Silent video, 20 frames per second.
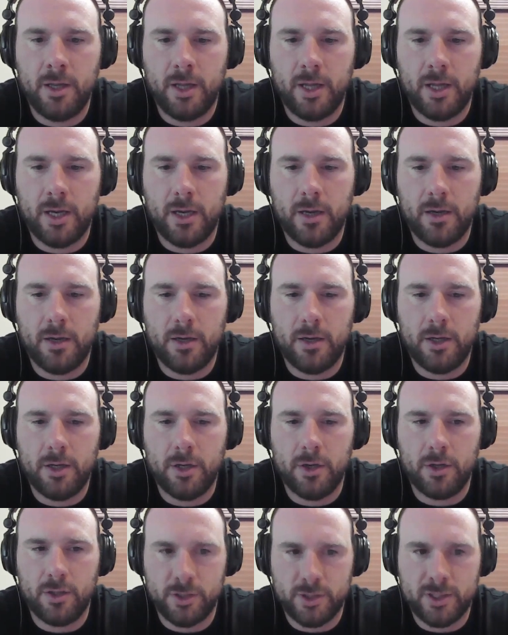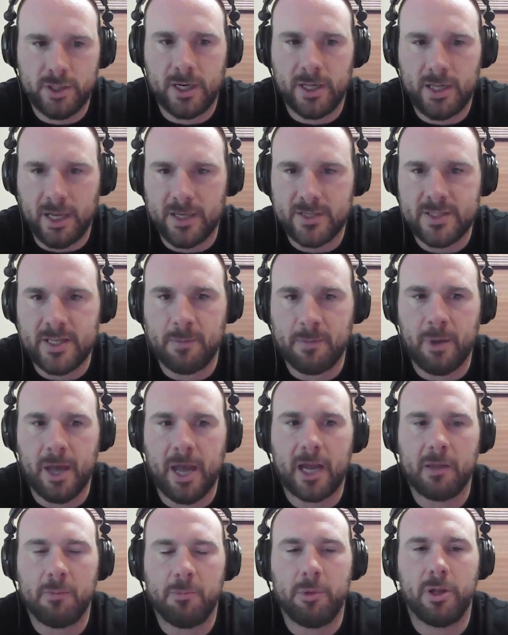And, you just got to take a step
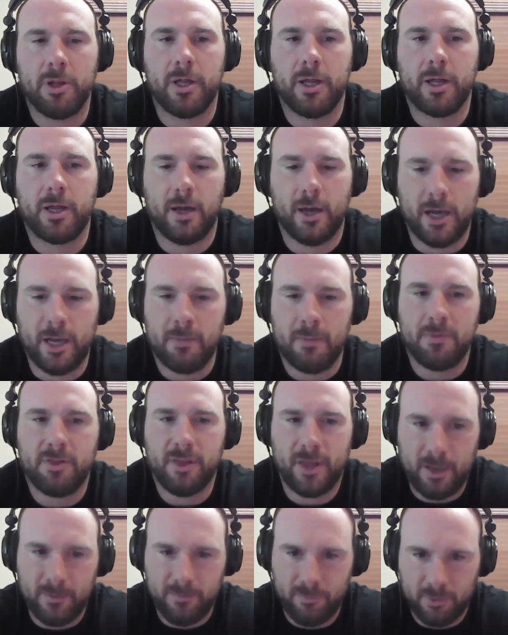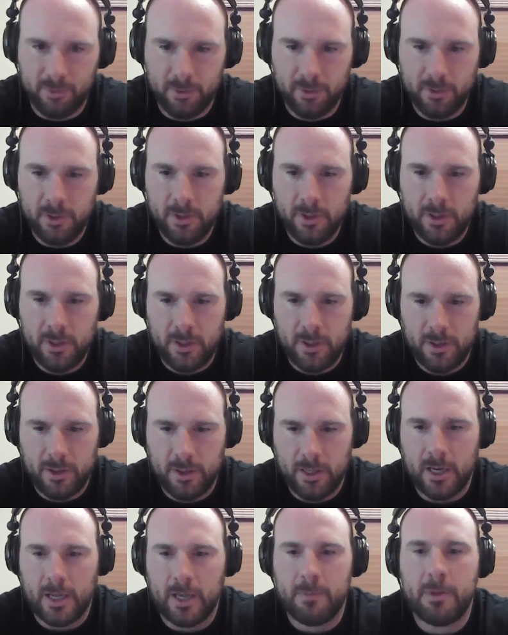back and be like, I am thankful
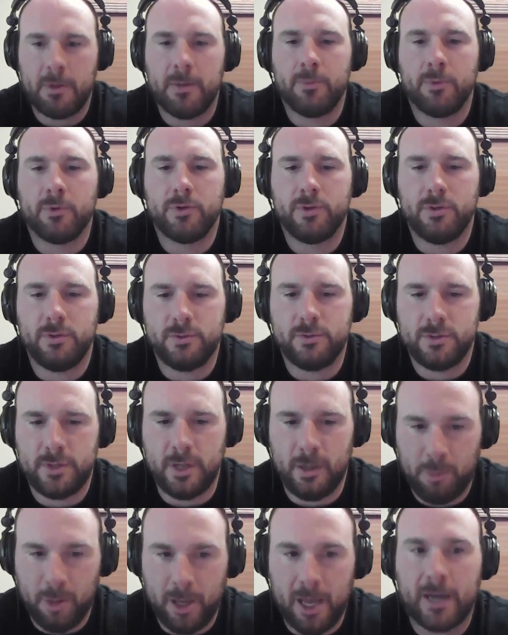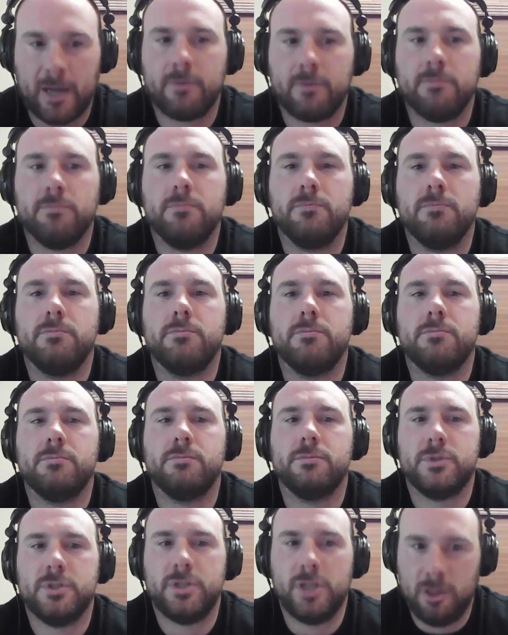that I'm able to step back,
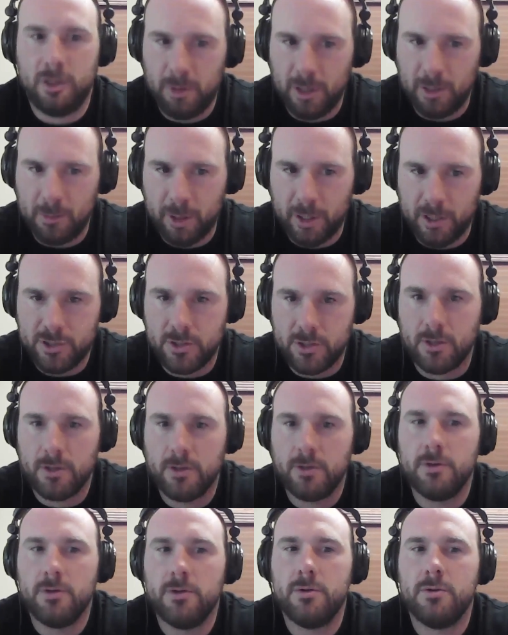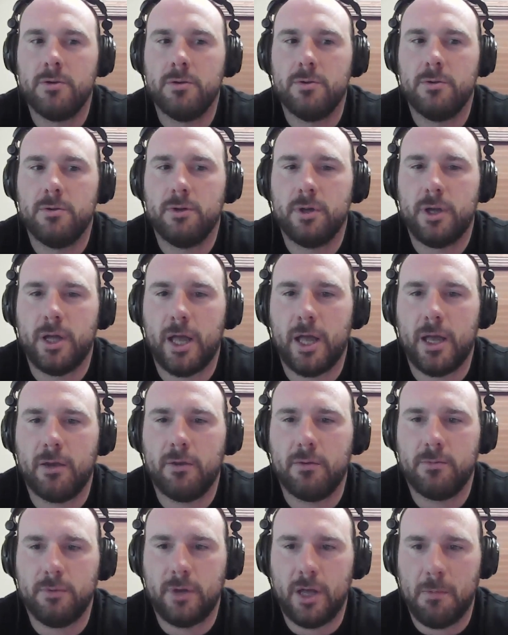see the big picture,
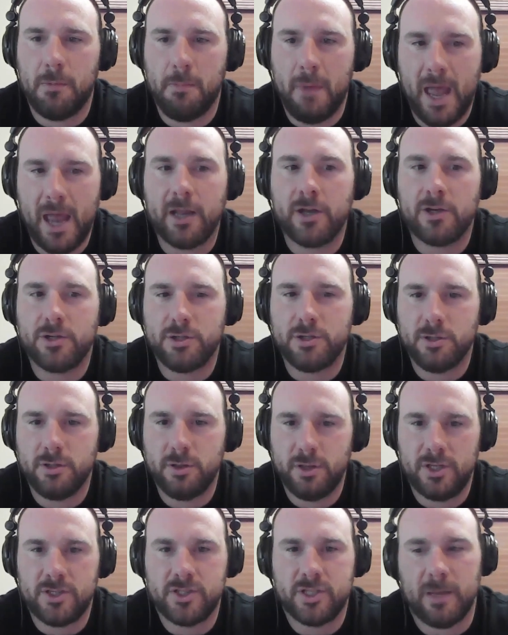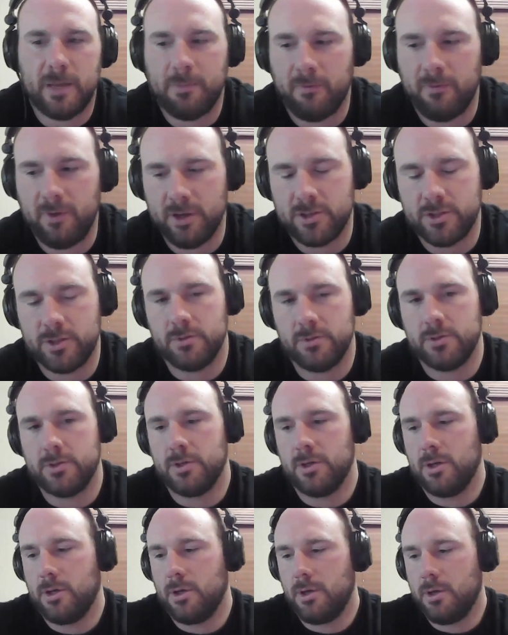and manage these type of issues.